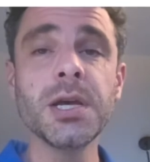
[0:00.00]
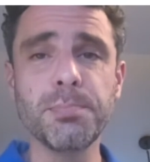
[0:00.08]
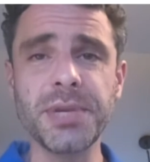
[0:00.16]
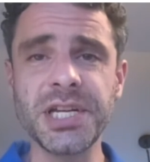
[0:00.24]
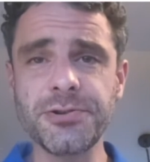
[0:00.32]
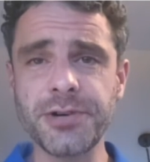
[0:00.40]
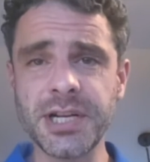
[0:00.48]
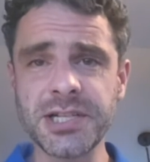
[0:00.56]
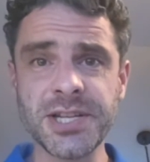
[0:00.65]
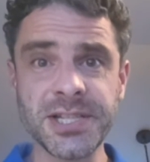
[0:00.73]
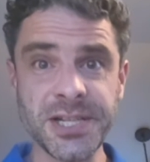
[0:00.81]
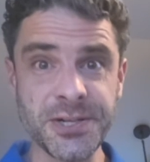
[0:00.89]
been doing a
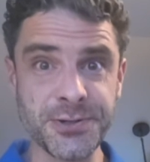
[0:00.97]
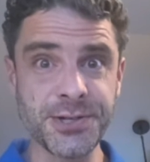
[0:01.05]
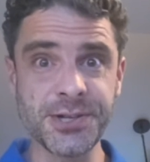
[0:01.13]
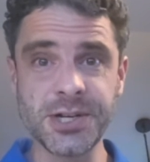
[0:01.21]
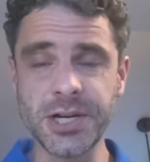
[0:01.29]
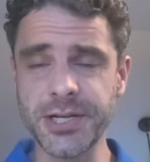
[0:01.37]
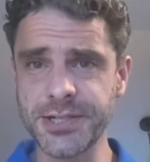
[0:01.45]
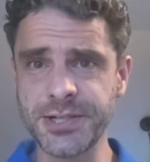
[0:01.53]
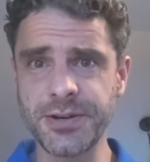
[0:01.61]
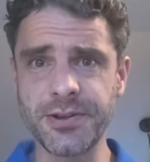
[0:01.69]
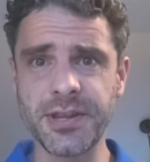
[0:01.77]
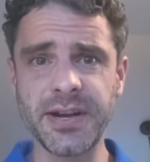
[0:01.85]
slow start
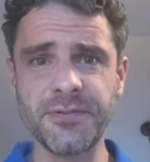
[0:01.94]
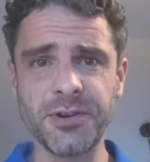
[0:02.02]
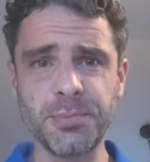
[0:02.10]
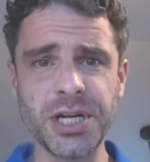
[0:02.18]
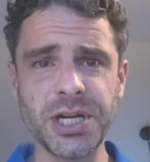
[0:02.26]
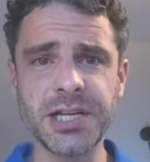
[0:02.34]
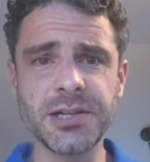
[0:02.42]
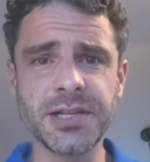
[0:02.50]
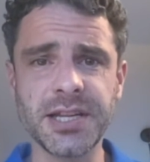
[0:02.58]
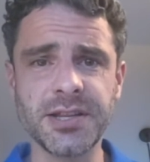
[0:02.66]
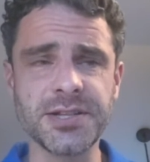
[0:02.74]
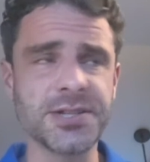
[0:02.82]
so that everybody could
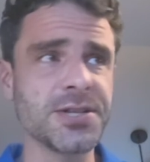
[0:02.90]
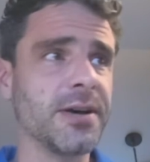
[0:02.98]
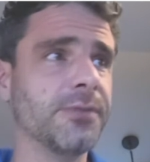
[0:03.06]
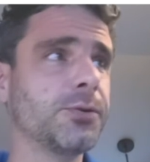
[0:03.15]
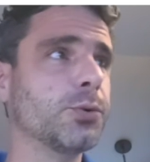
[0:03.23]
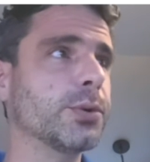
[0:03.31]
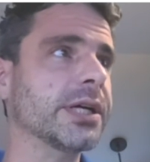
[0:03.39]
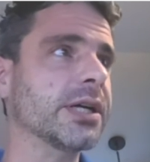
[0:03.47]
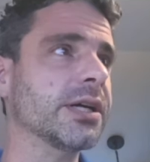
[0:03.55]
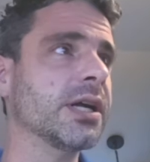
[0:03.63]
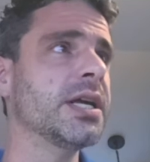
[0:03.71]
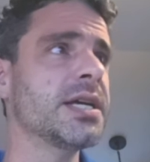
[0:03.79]
get the
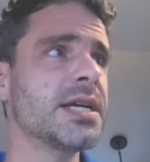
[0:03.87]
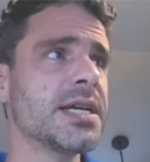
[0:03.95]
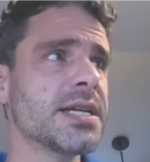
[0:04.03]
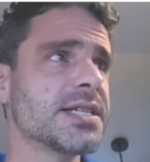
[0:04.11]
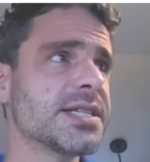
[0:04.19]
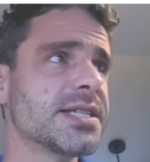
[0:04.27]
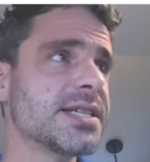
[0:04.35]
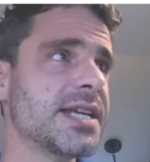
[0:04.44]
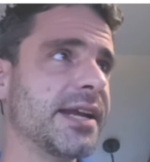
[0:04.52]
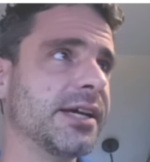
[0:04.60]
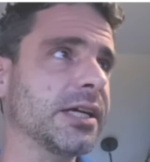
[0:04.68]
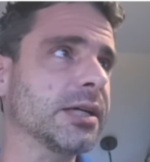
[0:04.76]
software
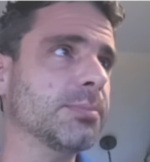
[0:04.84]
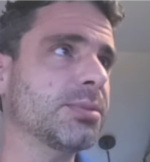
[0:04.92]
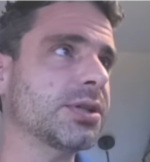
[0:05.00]
set up.